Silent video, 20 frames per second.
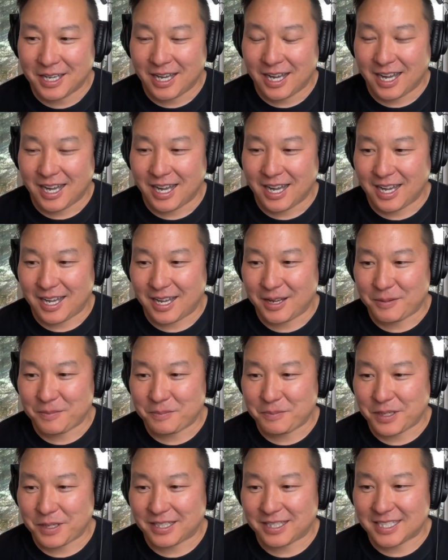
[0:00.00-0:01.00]

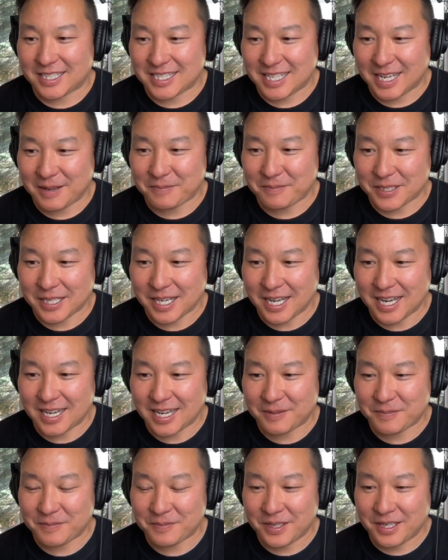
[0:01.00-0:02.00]
But at the same
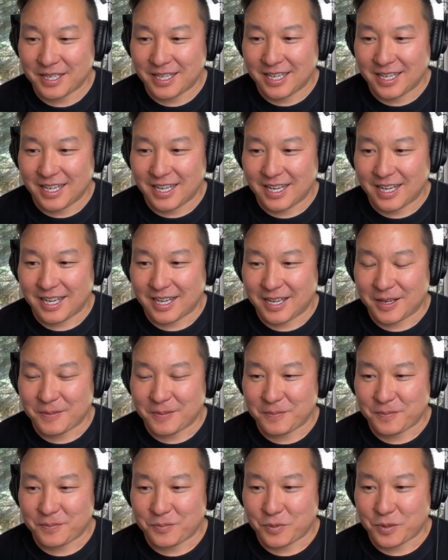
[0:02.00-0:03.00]
time,
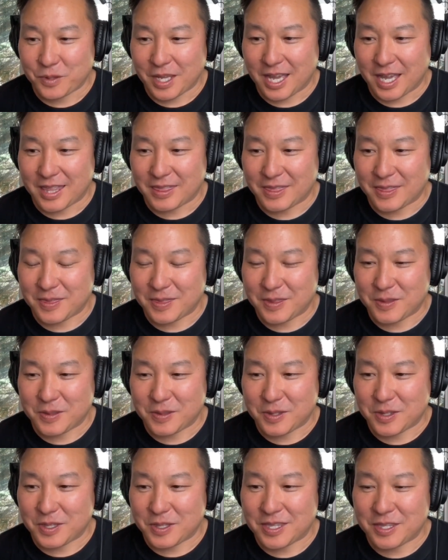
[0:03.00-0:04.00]

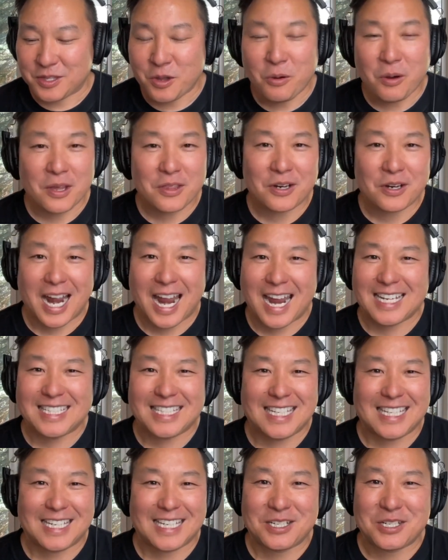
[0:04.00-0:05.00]
no other
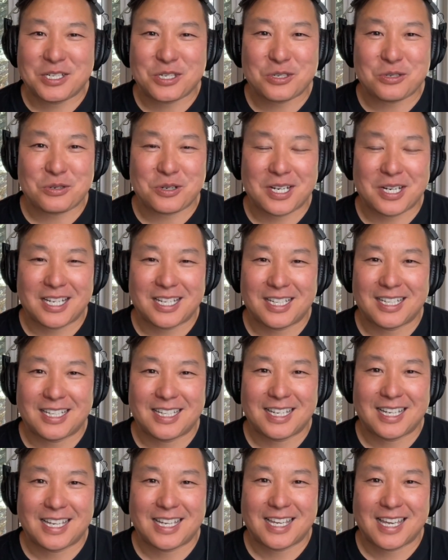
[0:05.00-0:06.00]
IT industry
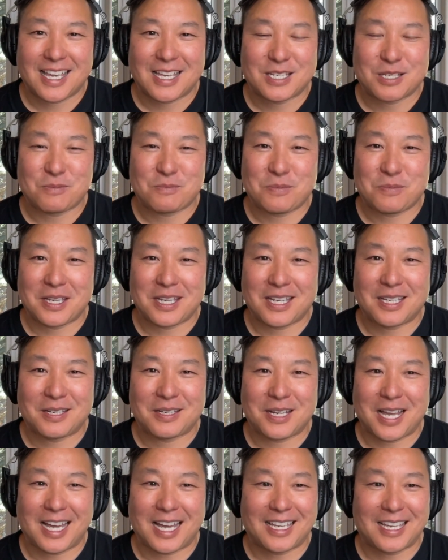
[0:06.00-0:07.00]
has
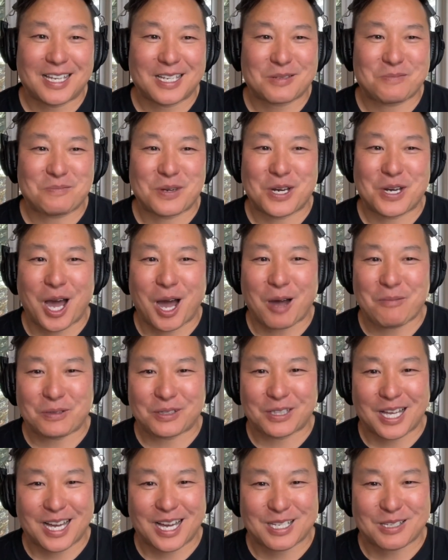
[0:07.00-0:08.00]
been, I guess,
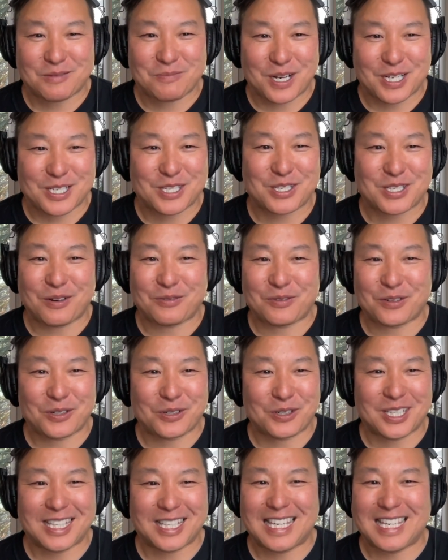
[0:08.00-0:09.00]
monopolized by several
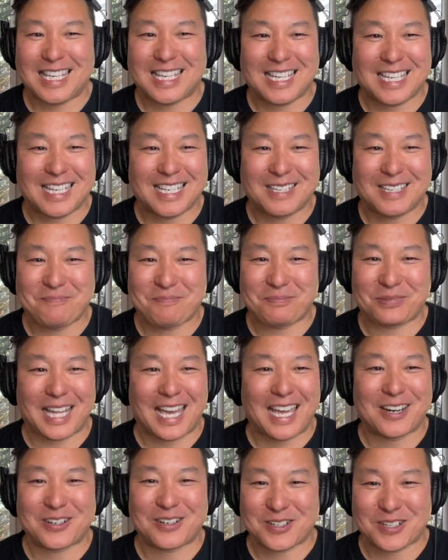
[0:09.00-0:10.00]
key
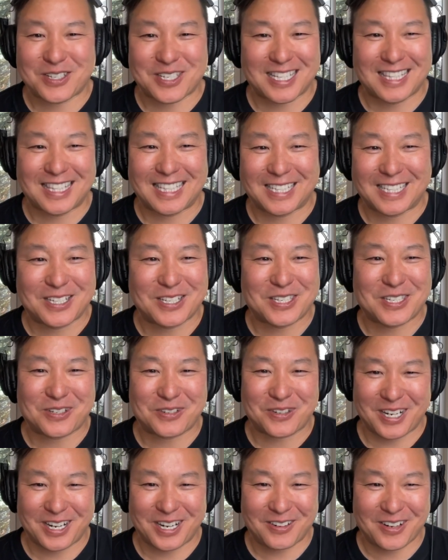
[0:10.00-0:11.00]
players in the
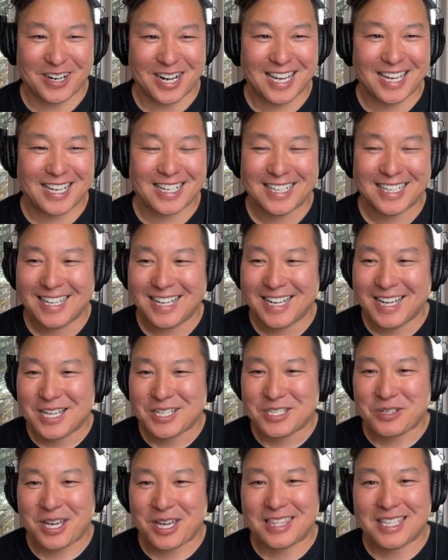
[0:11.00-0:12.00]
industry, right?
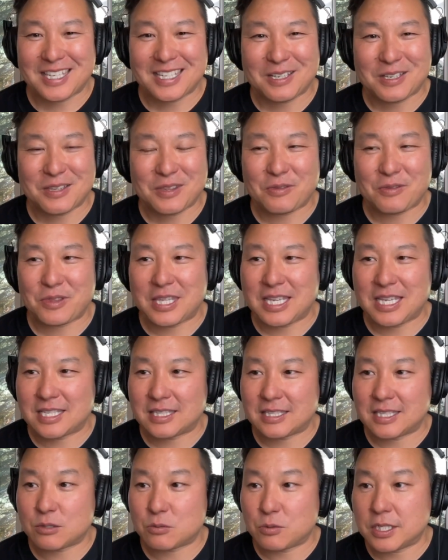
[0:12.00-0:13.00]
So I think
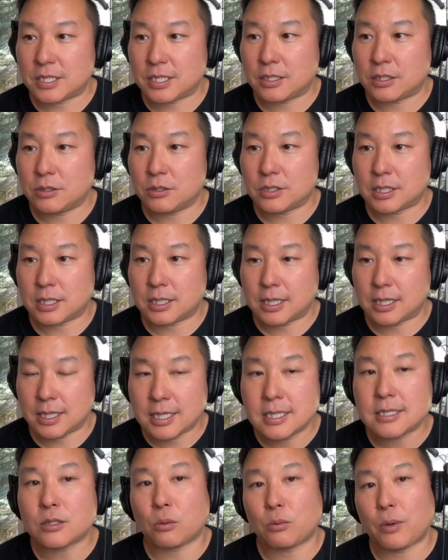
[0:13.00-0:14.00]
this recent news
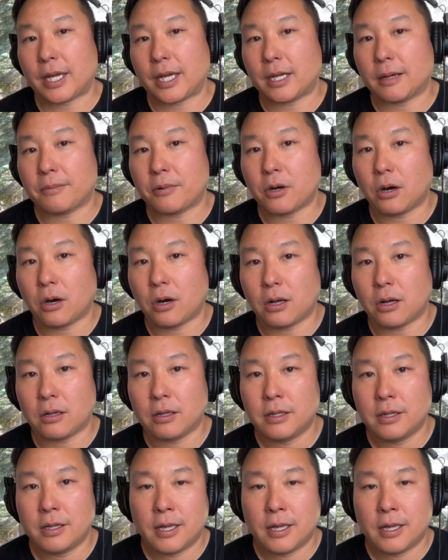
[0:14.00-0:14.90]
is a wake-up call